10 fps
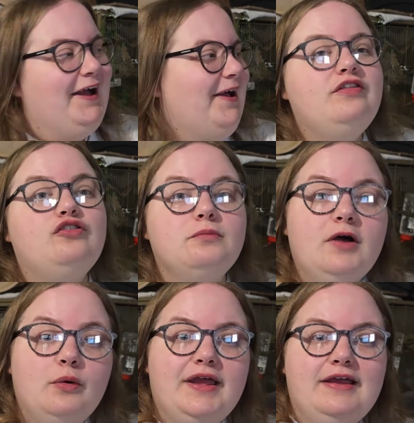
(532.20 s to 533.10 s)
With
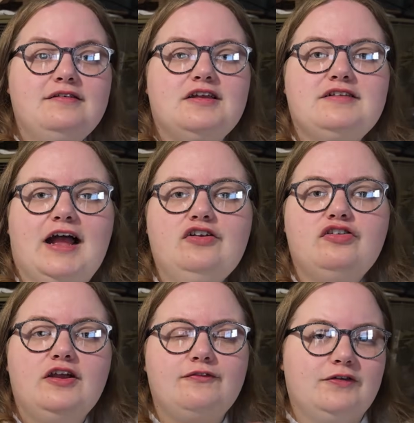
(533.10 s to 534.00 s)
Dumbo ears, there's
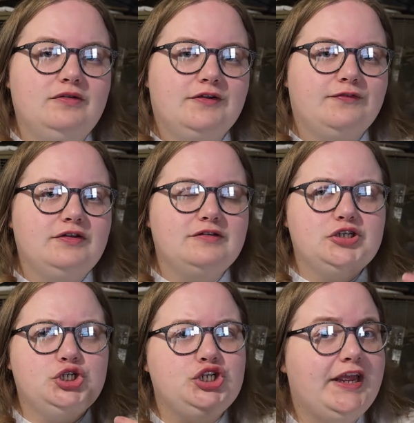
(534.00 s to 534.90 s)
actually a few different
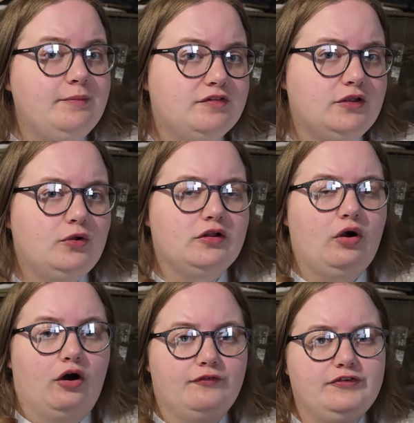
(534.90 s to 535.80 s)
shapes that you
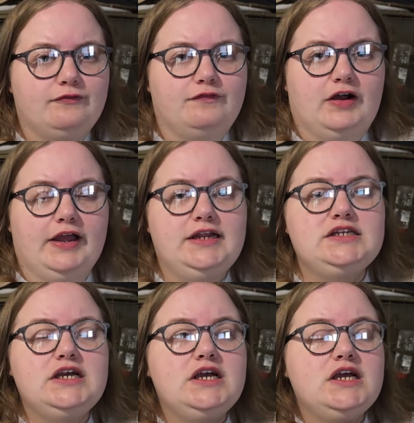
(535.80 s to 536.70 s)
can often find.